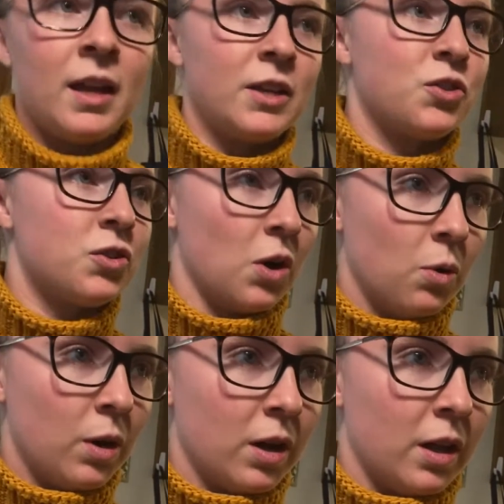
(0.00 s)
It's
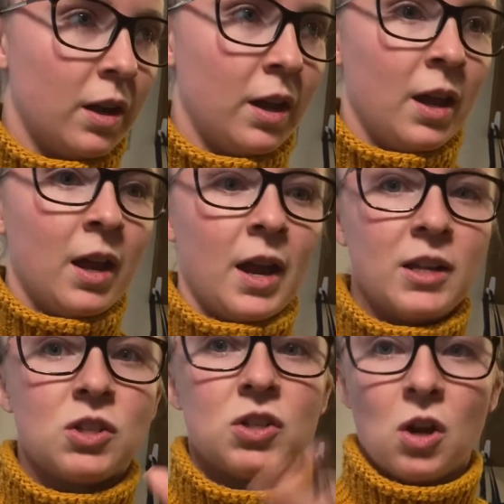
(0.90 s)
so good.
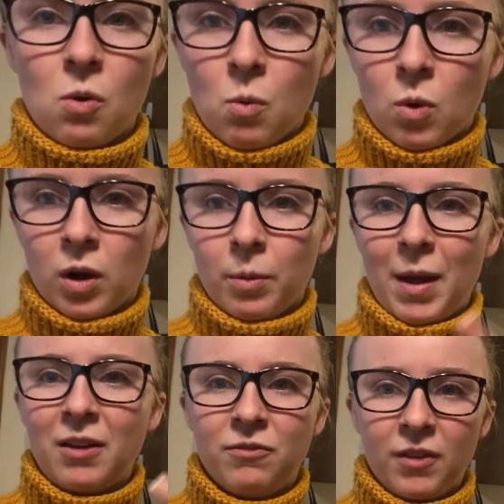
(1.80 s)
It's so warm
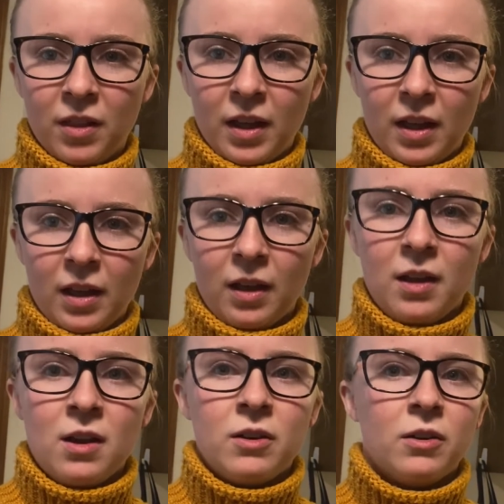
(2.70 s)
and filling.
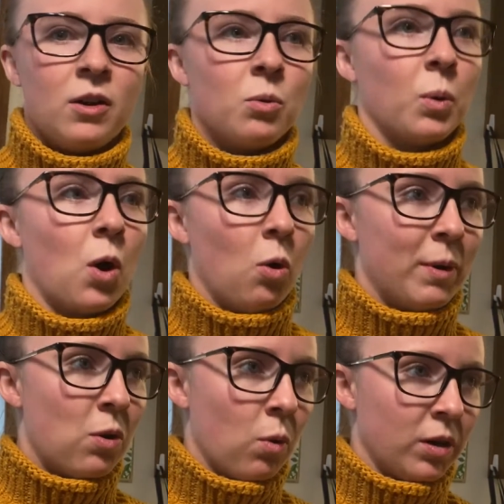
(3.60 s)
We're home
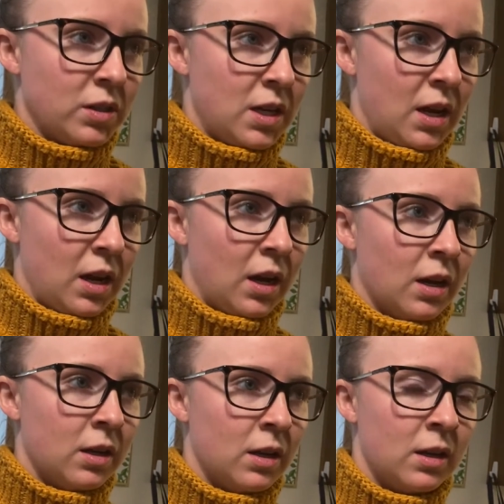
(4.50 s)
in
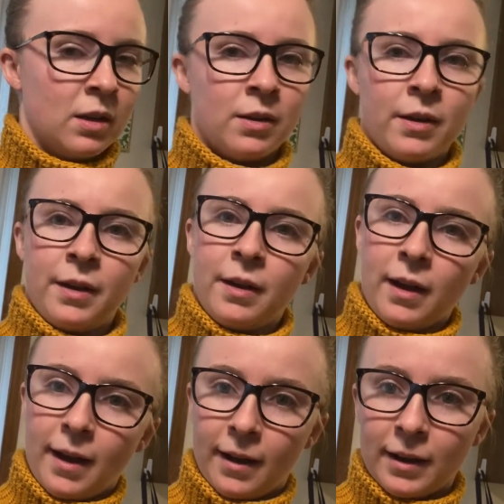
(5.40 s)
quarantine.
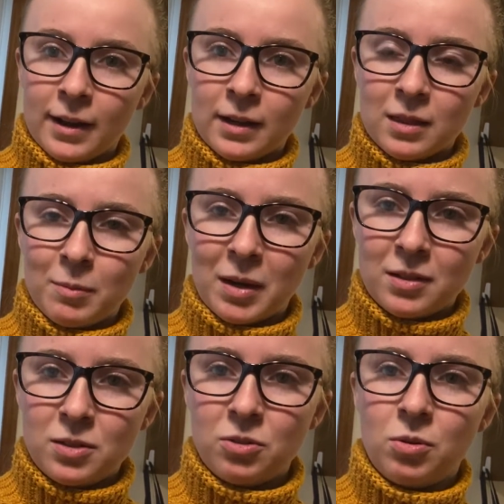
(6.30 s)
I ain't got nothing better
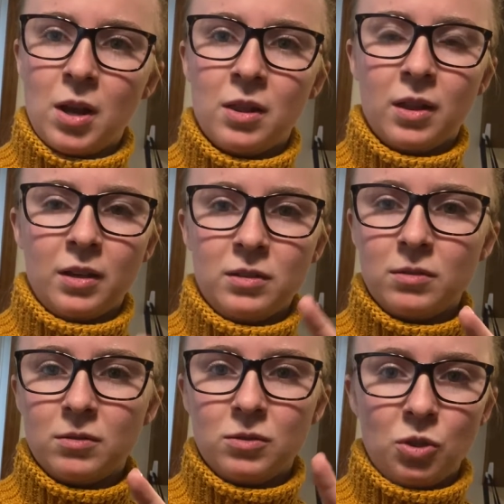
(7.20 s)
to do than
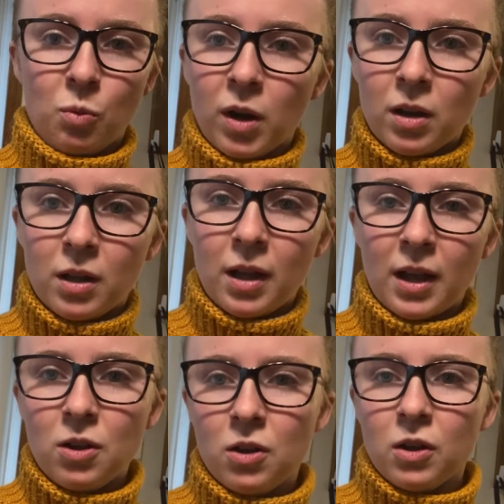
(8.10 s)
do work
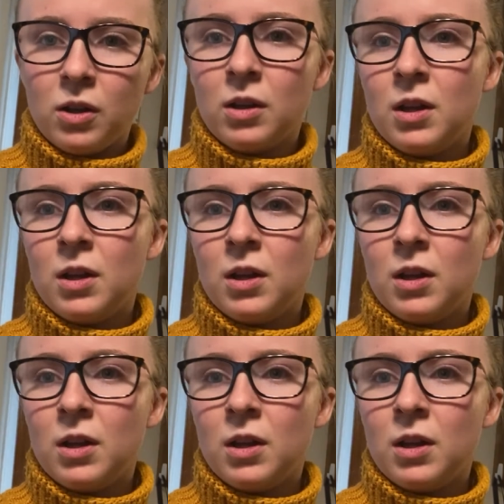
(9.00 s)
and cook.